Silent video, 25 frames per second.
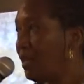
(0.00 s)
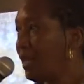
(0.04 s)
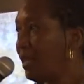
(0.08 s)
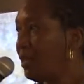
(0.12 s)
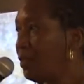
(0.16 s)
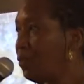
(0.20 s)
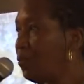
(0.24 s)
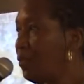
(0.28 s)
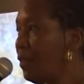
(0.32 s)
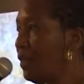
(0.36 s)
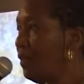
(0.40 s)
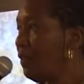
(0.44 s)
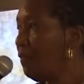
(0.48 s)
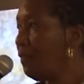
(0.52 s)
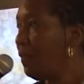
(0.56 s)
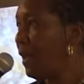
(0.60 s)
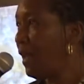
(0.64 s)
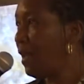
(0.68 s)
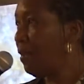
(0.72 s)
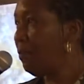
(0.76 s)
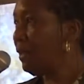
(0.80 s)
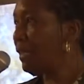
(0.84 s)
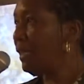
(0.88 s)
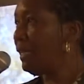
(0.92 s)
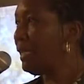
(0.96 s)
That's when the
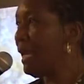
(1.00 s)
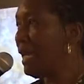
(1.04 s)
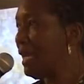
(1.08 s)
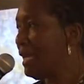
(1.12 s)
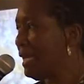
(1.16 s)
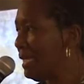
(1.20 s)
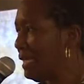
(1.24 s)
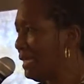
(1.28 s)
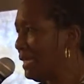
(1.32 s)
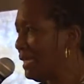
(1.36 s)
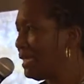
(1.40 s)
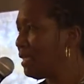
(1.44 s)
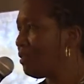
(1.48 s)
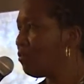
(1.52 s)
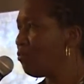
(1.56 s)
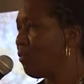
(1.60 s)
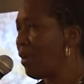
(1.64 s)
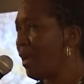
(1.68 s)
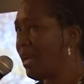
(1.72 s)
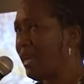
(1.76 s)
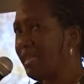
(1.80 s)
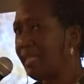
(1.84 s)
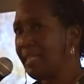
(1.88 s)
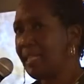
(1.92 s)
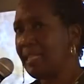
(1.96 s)
family kind of is
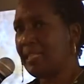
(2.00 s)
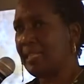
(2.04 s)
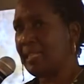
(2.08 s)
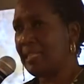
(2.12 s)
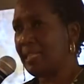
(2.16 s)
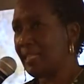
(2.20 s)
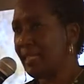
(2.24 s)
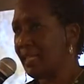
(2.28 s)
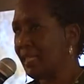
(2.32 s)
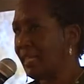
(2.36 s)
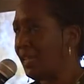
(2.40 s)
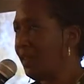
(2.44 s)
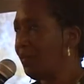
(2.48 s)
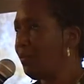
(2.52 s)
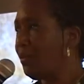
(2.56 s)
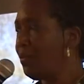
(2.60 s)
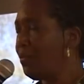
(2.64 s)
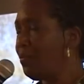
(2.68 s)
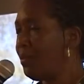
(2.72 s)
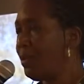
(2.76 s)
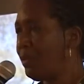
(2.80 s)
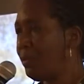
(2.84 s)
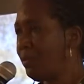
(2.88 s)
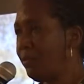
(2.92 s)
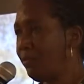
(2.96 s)
right in sync.
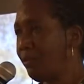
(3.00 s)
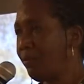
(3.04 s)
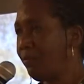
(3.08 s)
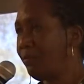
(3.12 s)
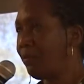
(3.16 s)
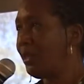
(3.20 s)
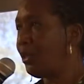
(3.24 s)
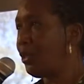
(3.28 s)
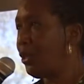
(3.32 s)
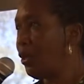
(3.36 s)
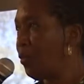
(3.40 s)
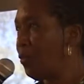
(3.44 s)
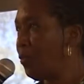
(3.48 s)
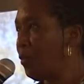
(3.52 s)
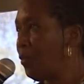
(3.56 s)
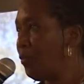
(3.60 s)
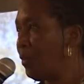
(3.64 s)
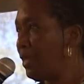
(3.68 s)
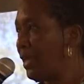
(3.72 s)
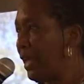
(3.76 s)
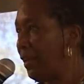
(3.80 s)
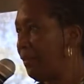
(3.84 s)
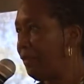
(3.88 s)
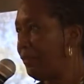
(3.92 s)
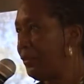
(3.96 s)
Everyone, we know what
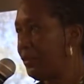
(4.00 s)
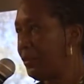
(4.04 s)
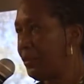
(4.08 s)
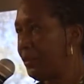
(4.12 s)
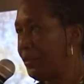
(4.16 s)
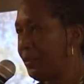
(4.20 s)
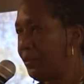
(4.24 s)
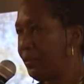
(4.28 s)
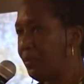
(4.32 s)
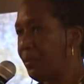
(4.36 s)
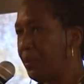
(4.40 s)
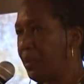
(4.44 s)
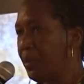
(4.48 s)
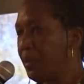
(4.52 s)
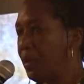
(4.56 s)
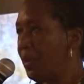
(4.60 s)
we have to do.